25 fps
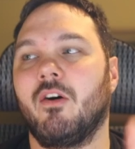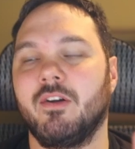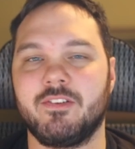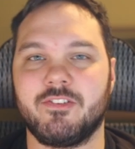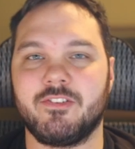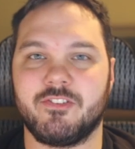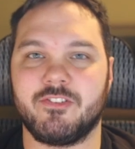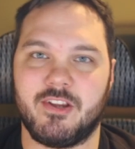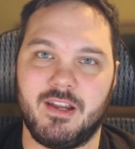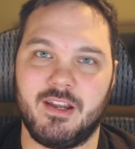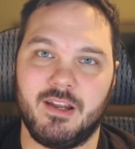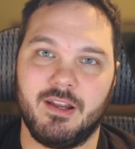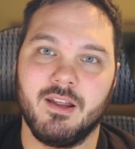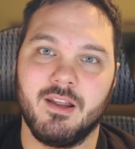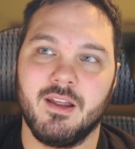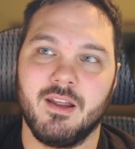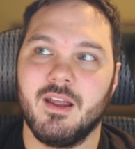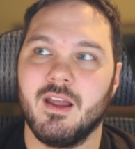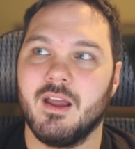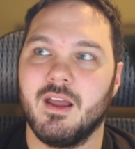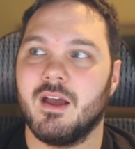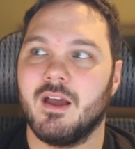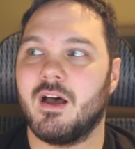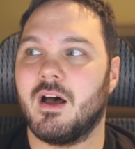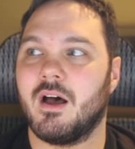C.
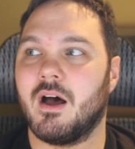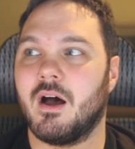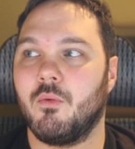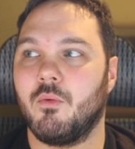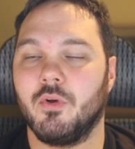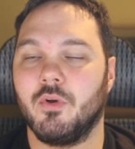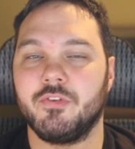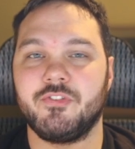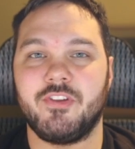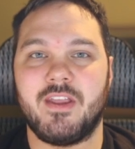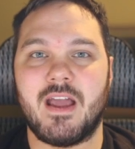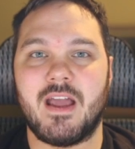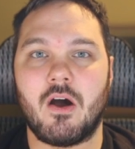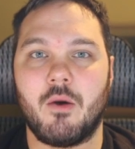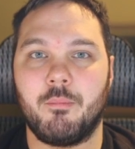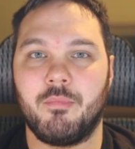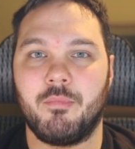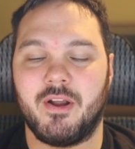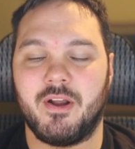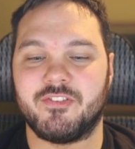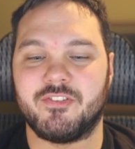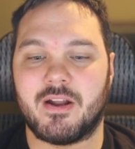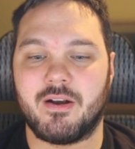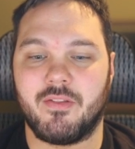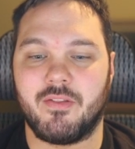We'll see how it
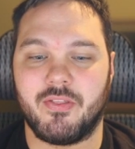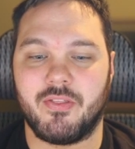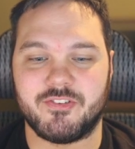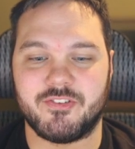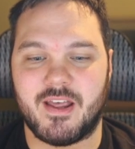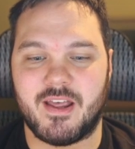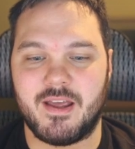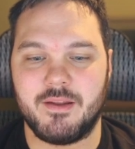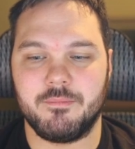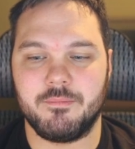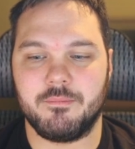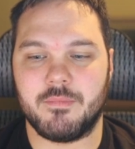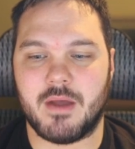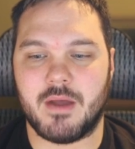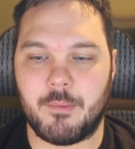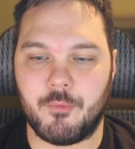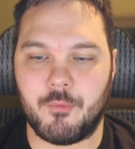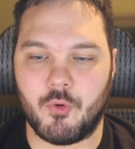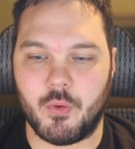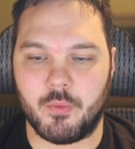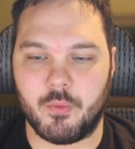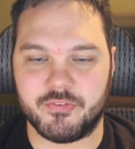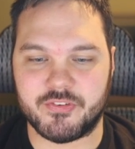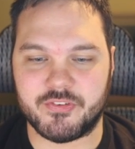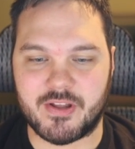plays out of the set. I'm
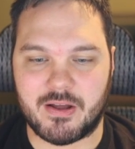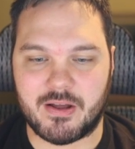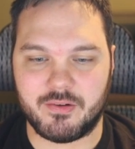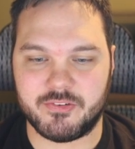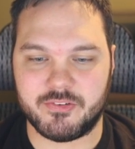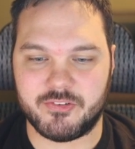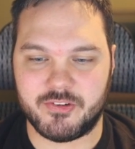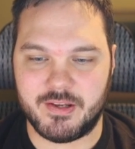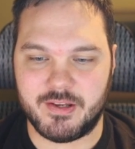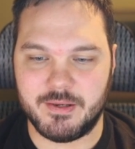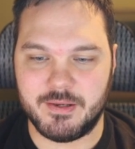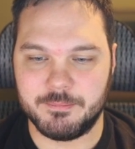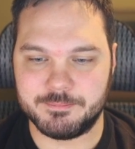going with solid C.